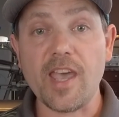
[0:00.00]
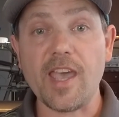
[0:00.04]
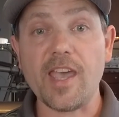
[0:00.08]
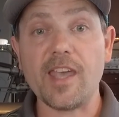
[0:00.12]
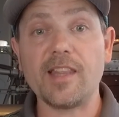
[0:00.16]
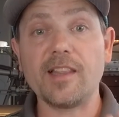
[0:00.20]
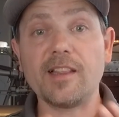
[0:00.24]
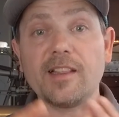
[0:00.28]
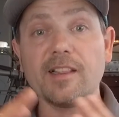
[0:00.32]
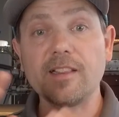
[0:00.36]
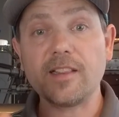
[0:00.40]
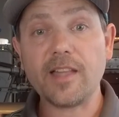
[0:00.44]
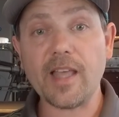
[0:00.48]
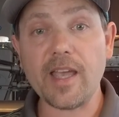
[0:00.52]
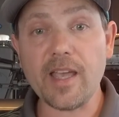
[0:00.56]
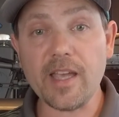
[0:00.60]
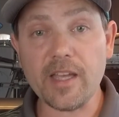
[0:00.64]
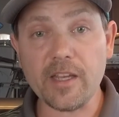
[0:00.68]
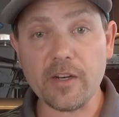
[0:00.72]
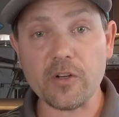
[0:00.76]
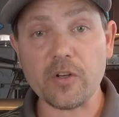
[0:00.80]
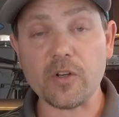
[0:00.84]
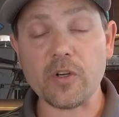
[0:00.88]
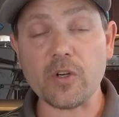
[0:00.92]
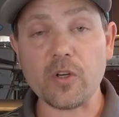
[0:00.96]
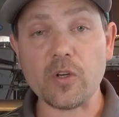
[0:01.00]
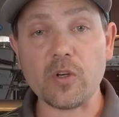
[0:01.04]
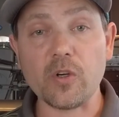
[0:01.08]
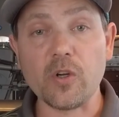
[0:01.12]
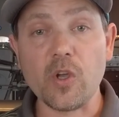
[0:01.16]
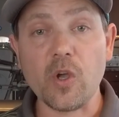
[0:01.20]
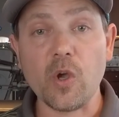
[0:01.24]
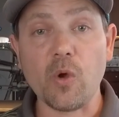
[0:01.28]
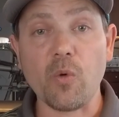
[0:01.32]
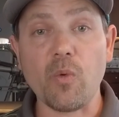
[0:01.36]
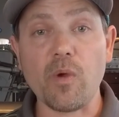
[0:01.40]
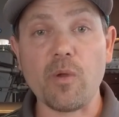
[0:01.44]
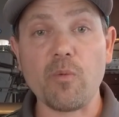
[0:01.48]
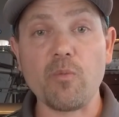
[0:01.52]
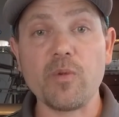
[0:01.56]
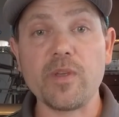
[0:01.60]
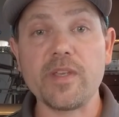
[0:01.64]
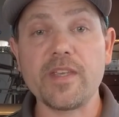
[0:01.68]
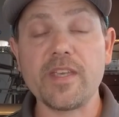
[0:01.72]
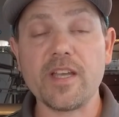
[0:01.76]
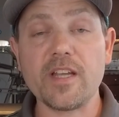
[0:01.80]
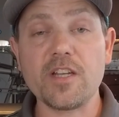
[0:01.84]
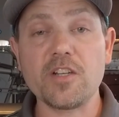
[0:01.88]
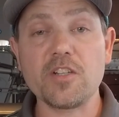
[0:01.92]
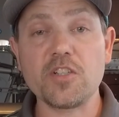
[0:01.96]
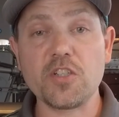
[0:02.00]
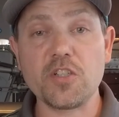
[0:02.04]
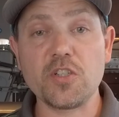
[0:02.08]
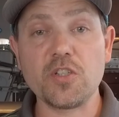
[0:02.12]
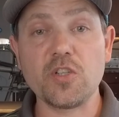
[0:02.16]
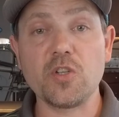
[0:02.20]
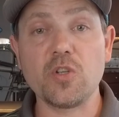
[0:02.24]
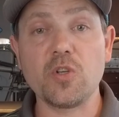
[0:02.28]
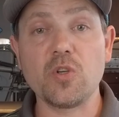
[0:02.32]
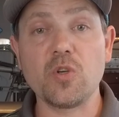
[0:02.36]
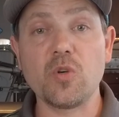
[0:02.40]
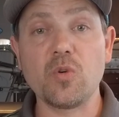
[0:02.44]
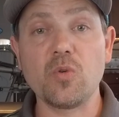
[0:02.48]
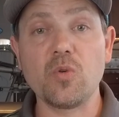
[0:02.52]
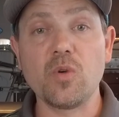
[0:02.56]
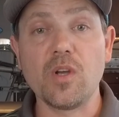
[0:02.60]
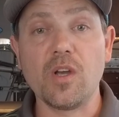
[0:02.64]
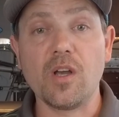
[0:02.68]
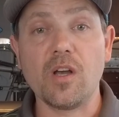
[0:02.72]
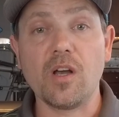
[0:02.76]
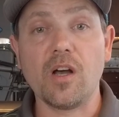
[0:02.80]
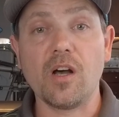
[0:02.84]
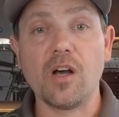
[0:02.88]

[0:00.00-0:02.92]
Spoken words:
And later, when we get into